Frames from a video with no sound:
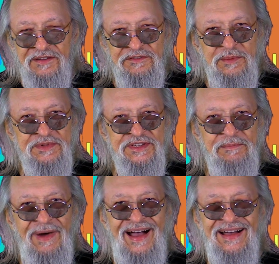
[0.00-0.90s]
from
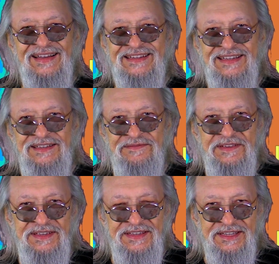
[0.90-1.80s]
Sama'a
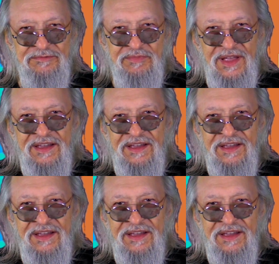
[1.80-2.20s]
TV.